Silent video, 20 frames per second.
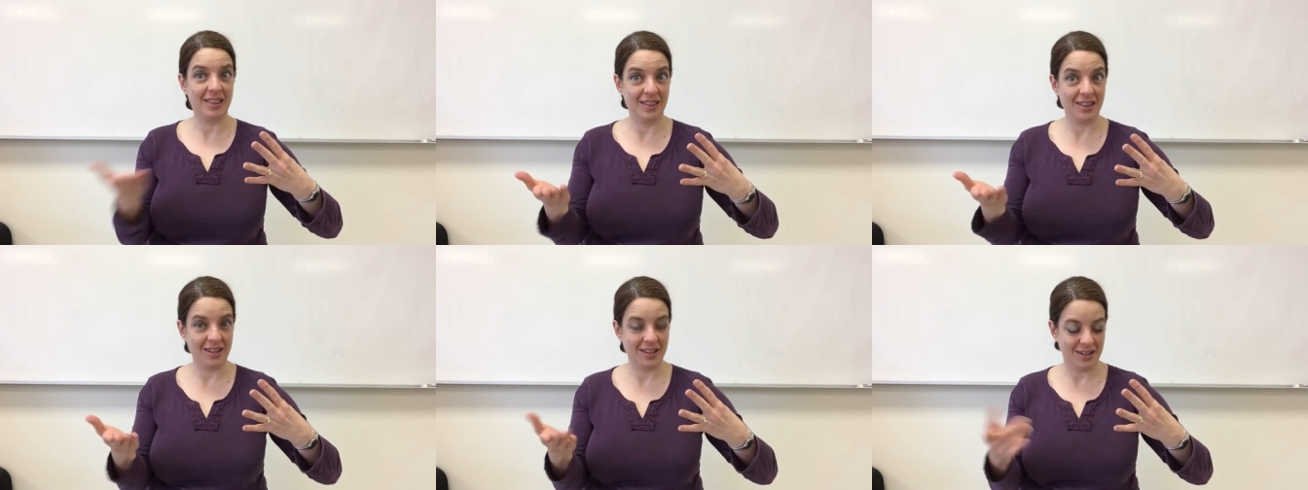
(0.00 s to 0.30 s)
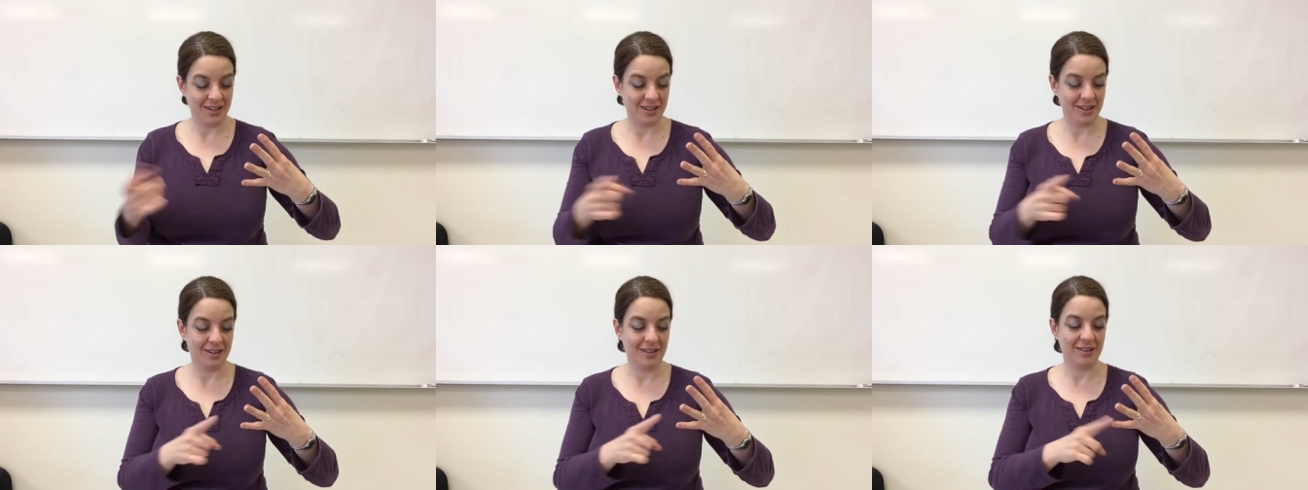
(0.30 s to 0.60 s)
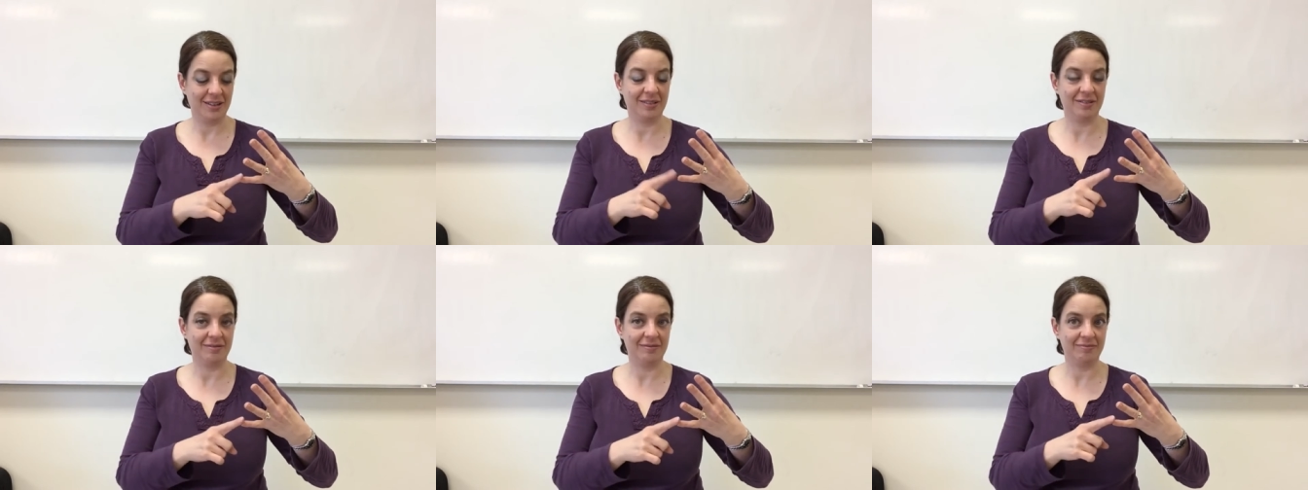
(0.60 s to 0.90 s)

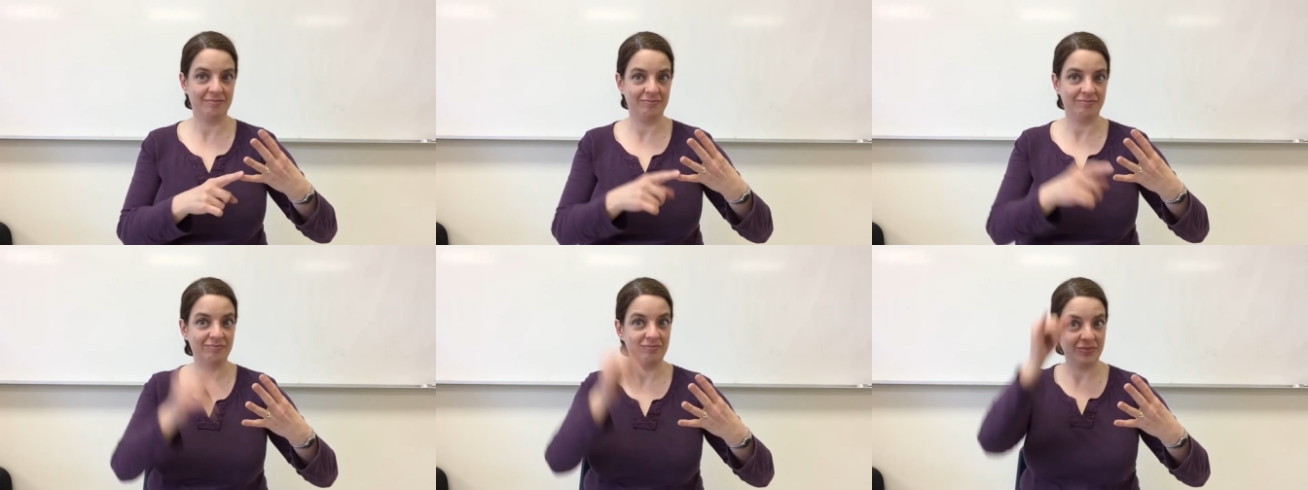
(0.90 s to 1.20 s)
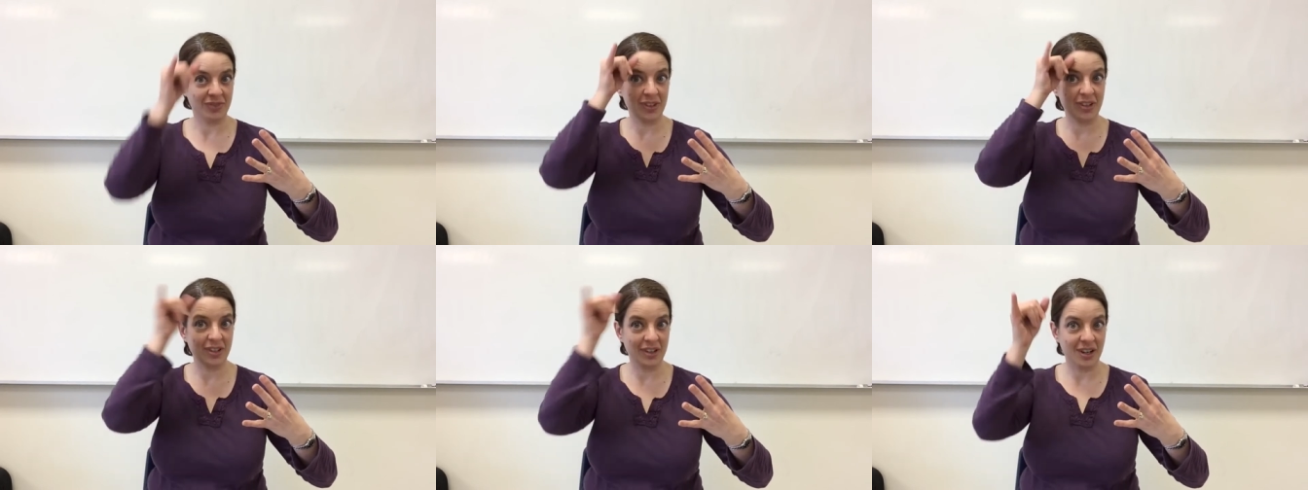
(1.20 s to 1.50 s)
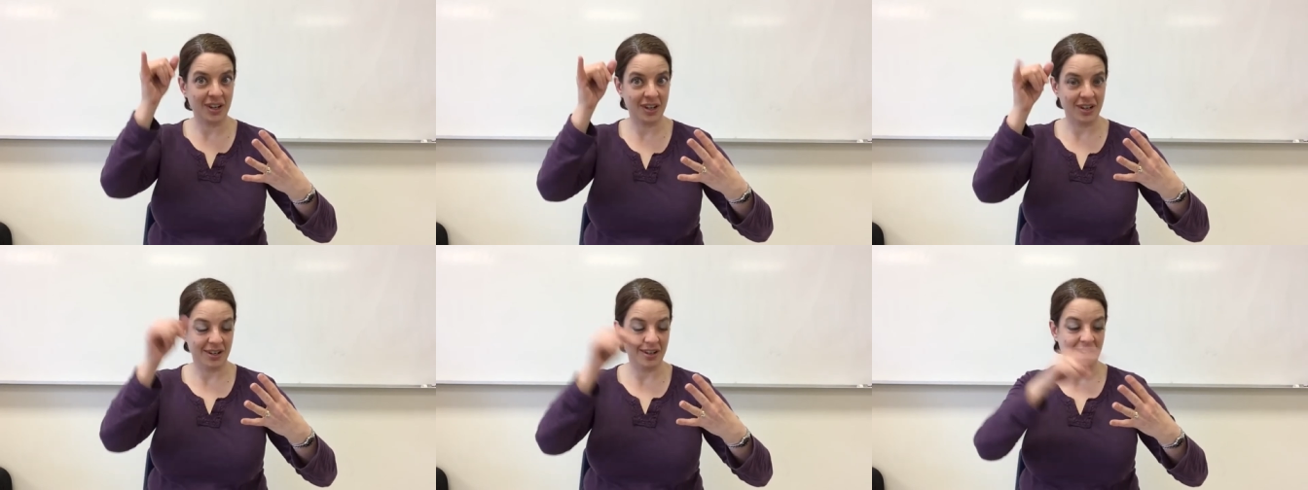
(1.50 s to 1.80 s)
thing,
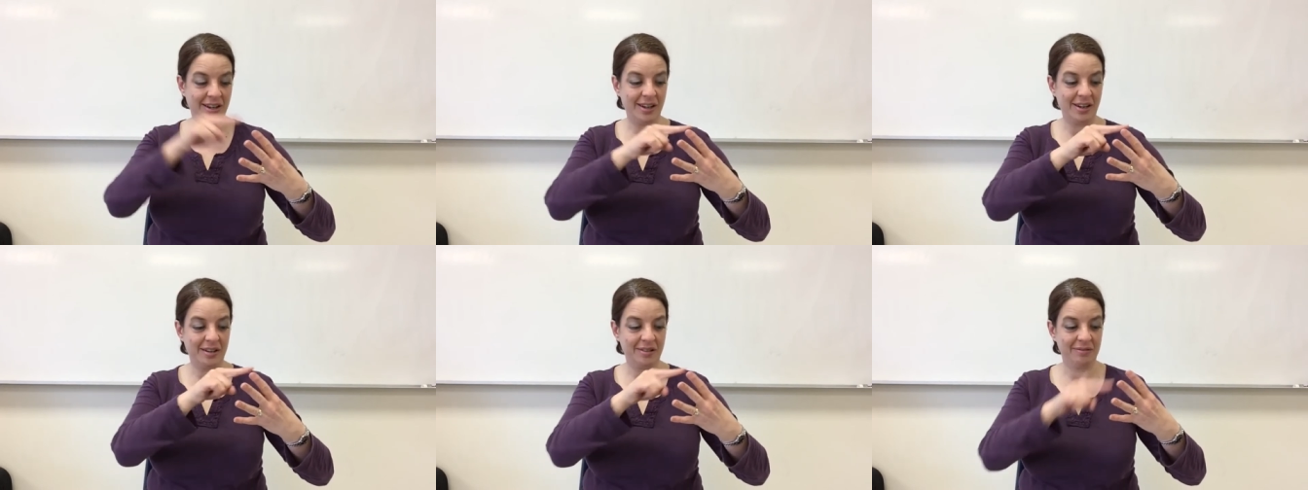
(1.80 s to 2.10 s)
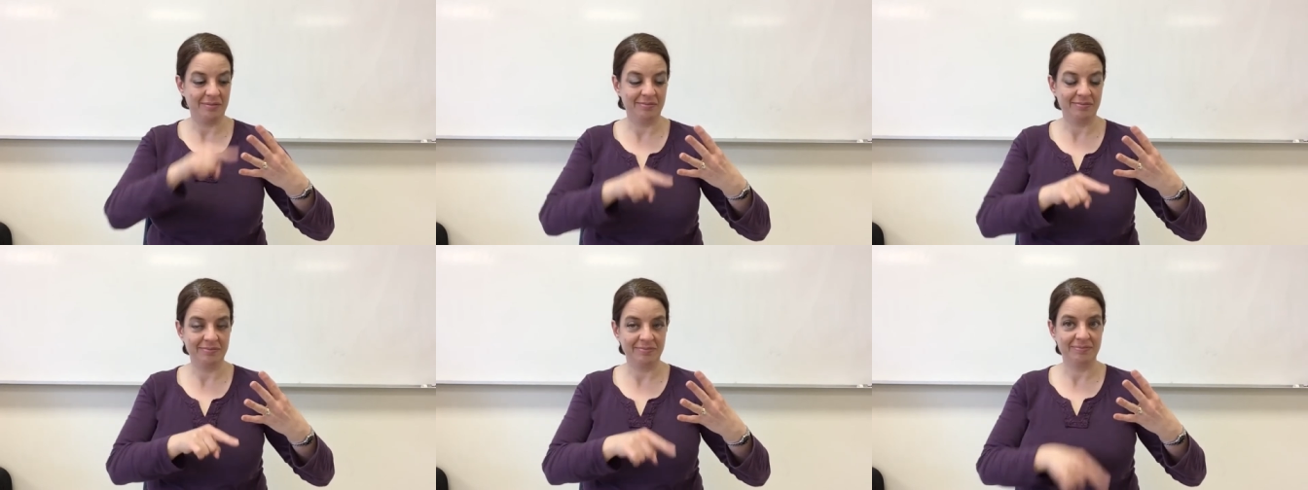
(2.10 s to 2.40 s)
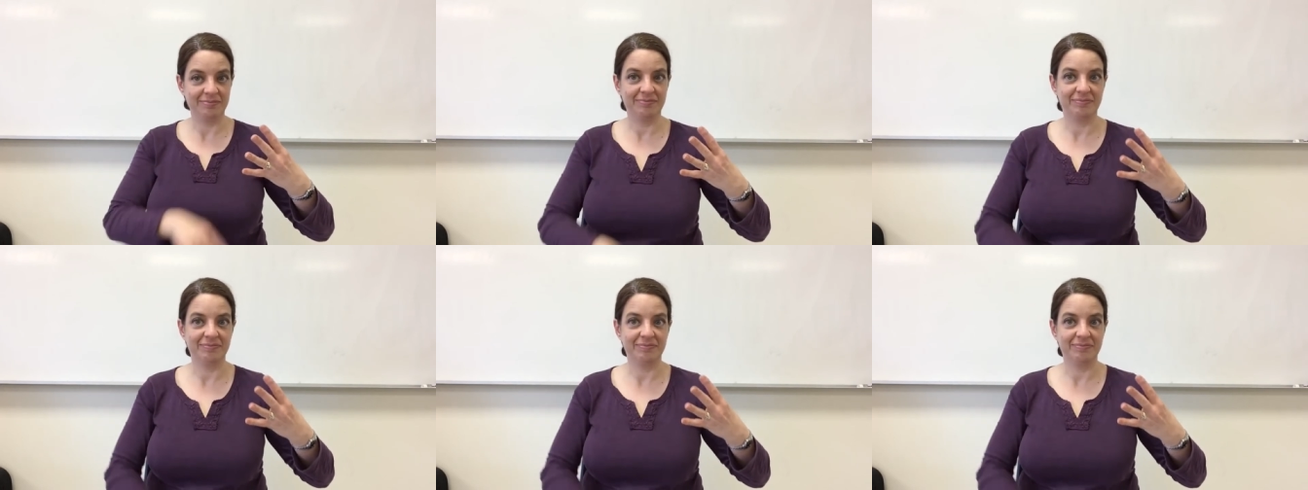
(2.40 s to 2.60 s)
or an idea.